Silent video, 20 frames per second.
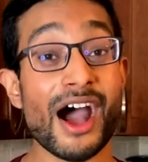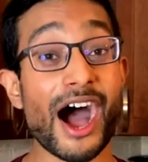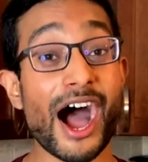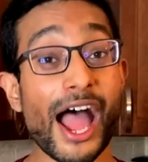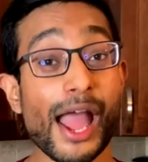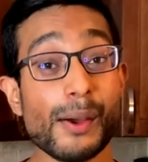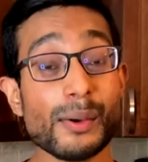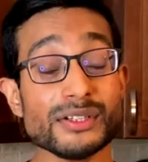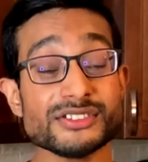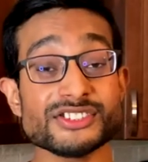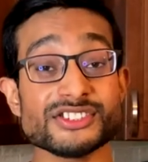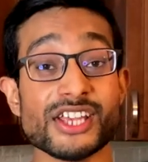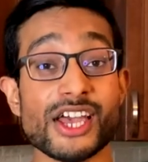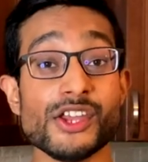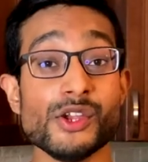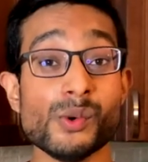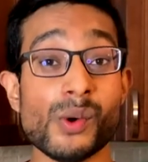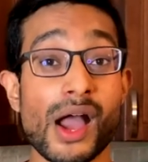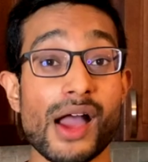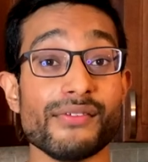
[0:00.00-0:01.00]
I would say
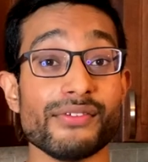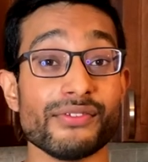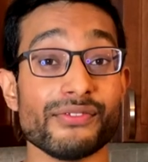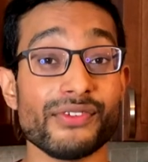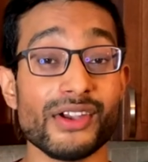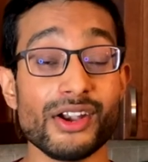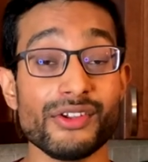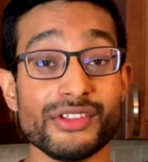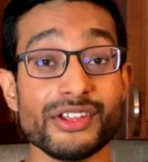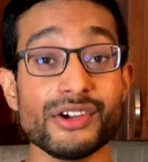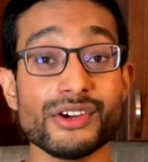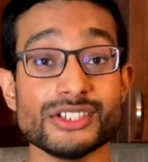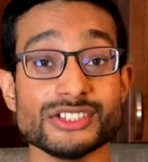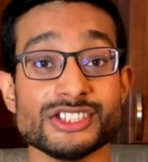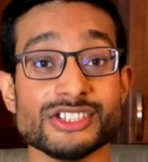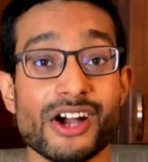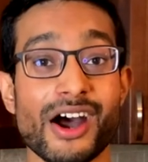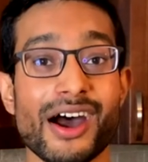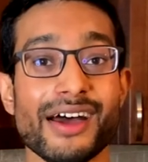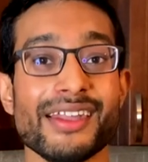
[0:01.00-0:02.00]
you have a fairly good
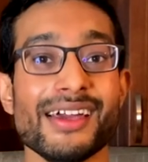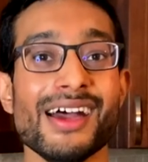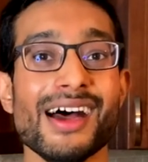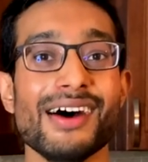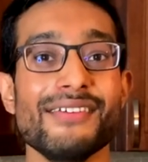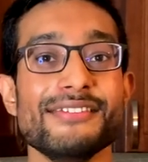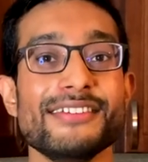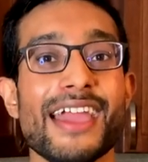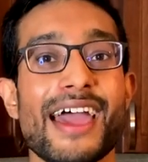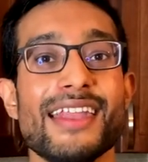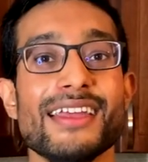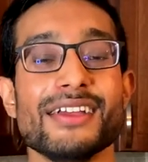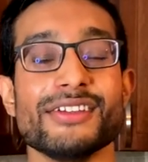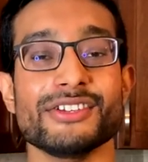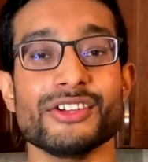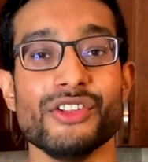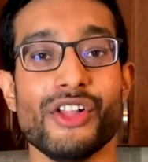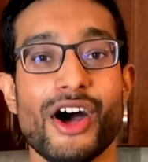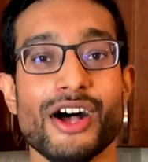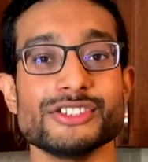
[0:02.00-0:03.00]
shot of getting into
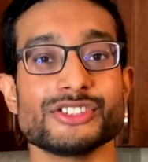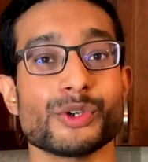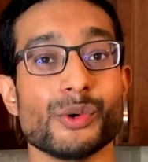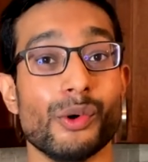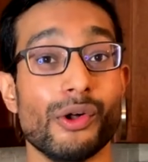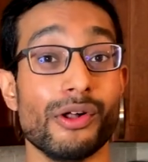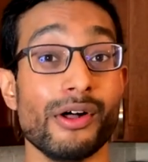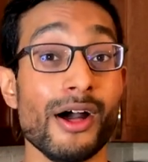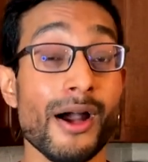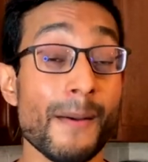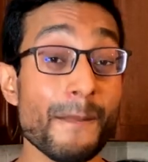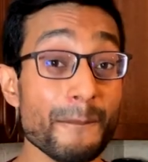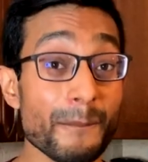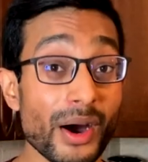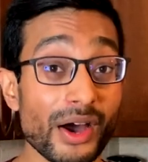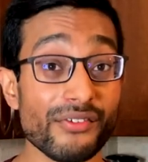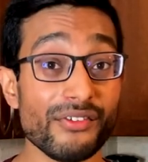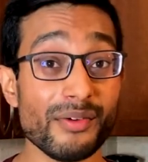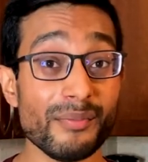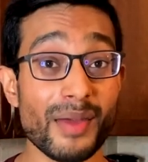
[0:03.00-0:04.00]
law school.
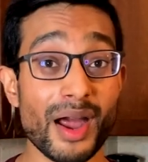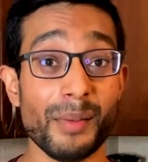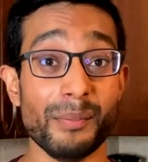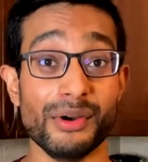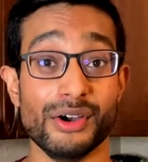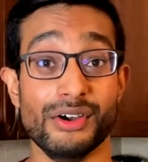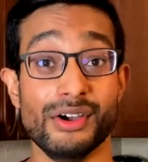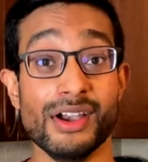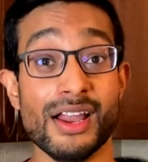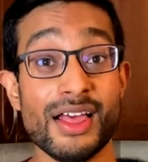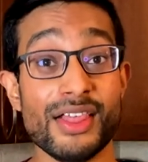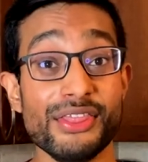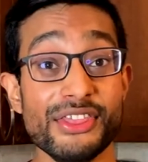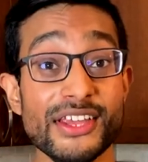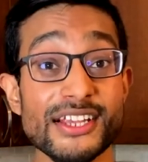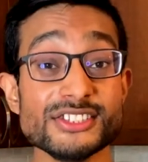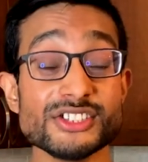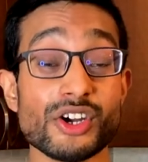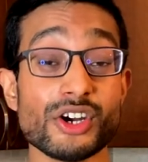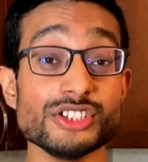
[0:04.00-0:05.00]
But remember,
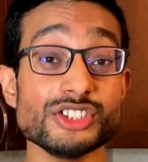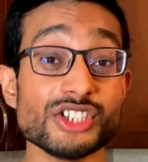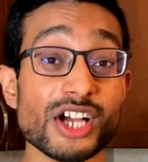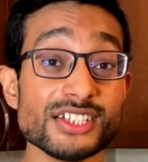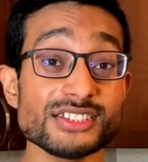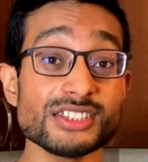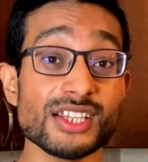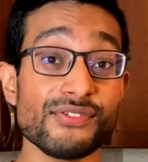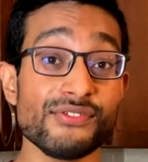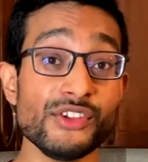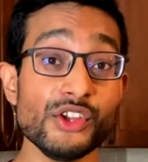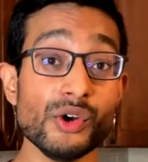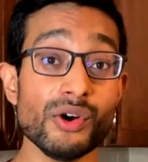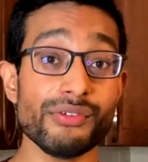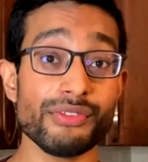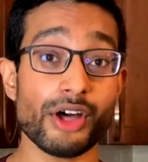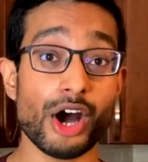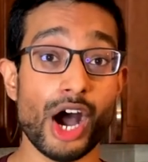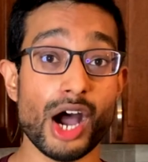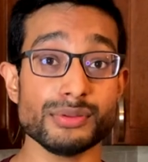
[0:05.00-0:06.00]
these are just a few of
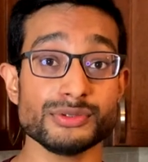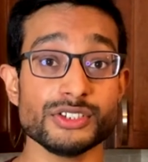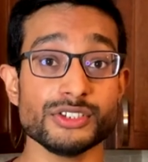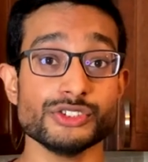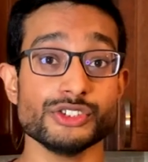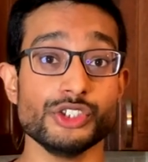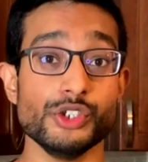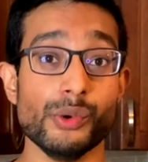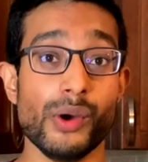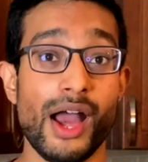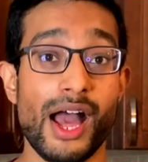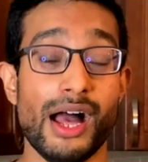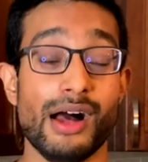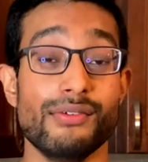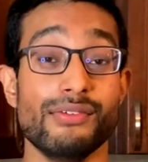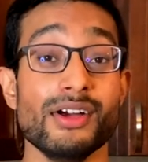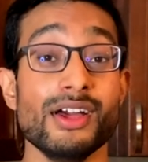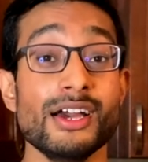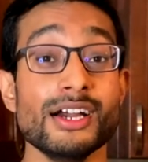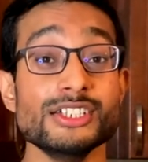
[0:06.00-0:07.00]
the options you have.
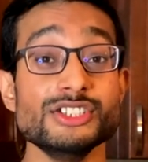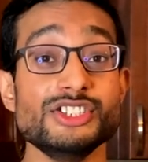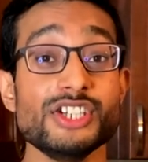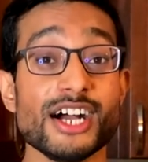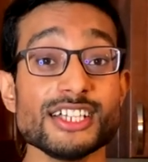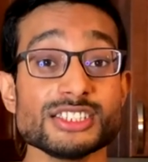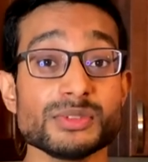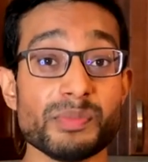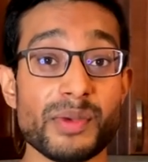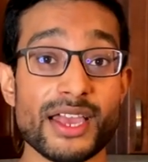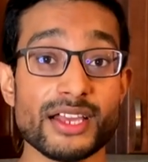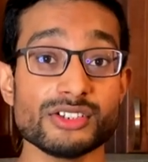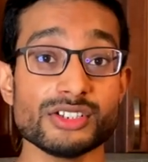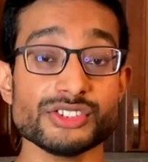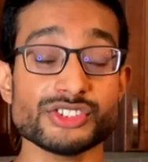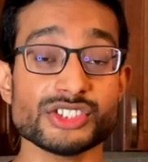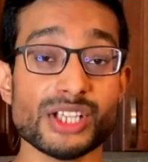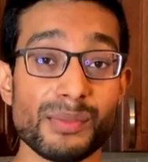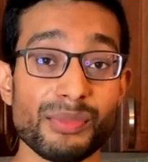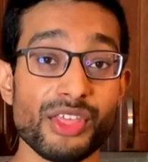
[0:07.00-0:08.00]
Just major in
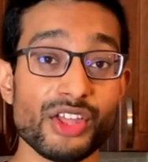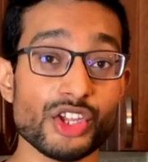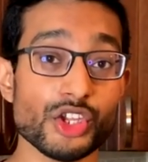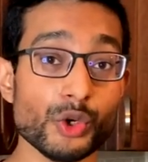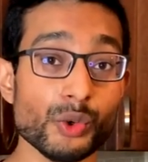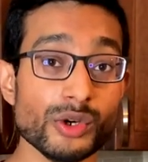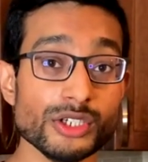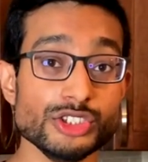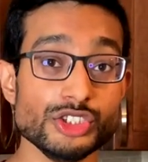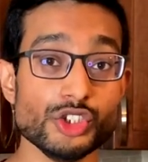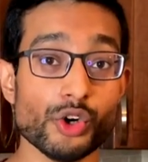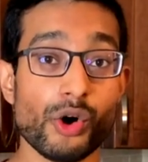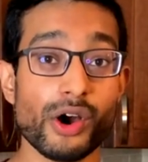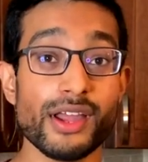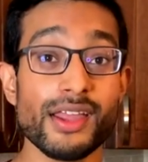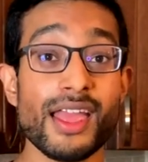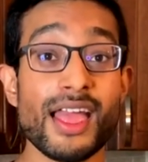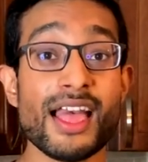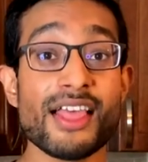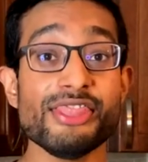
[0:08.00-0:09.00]
something you enjoy
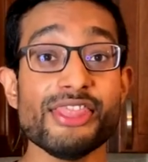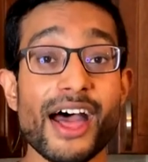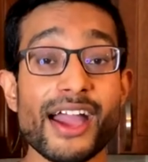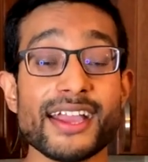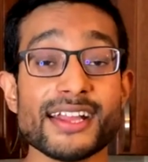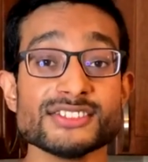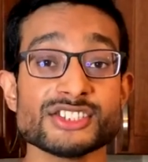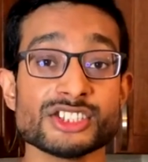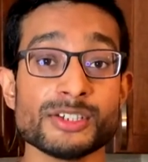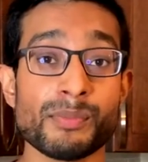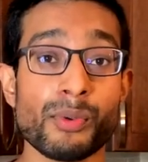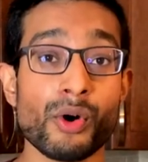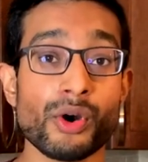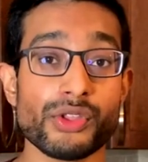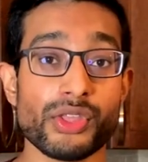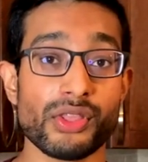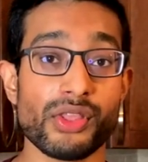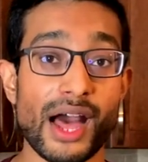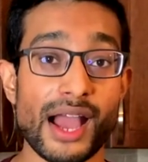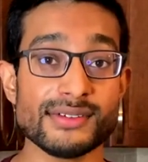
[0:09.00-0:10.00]
that can support the
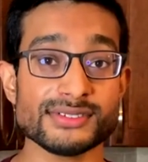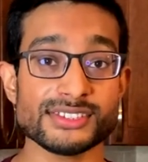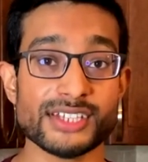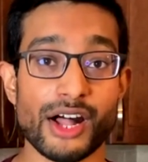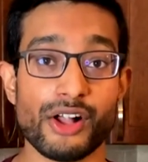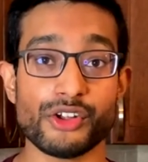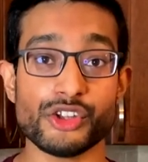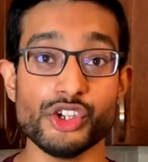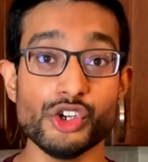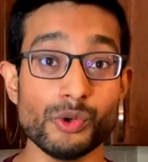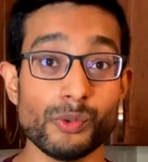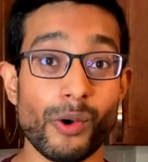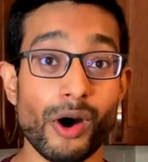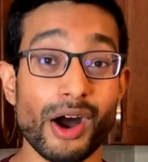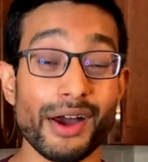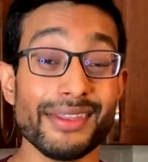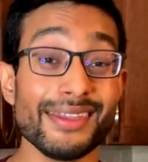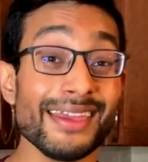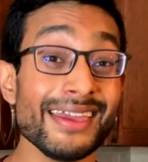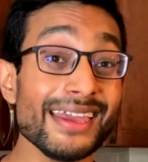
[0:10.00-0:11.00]
lifestyle you
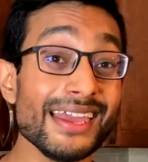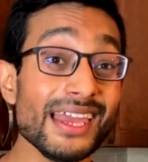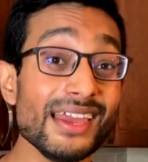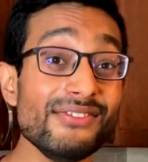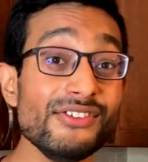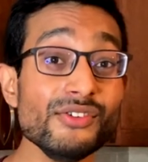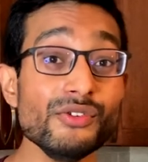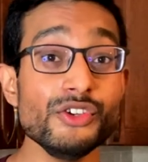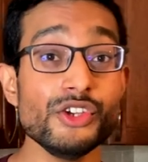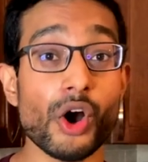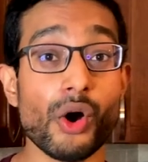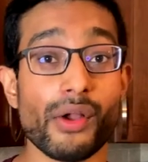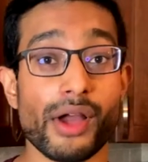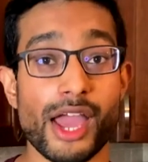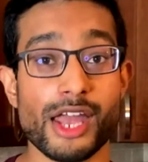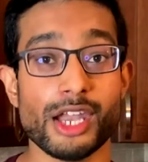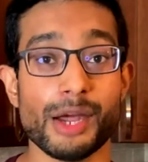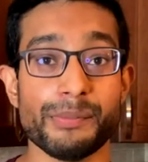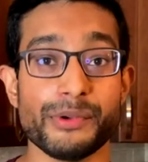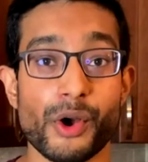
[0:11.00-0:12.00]
want if you don't
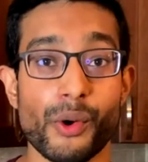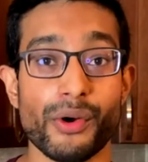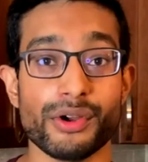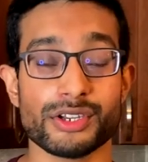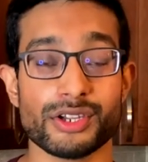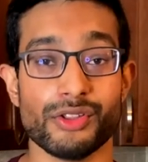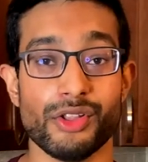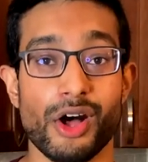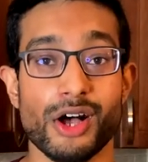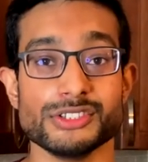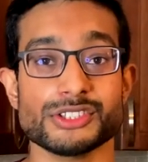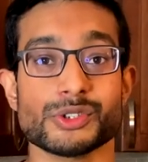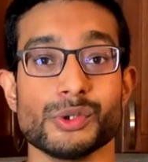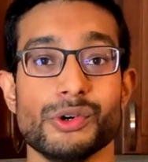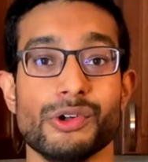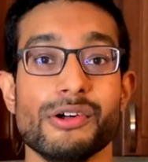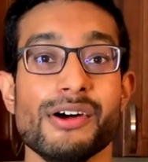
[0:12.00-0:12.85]
end up going to law school.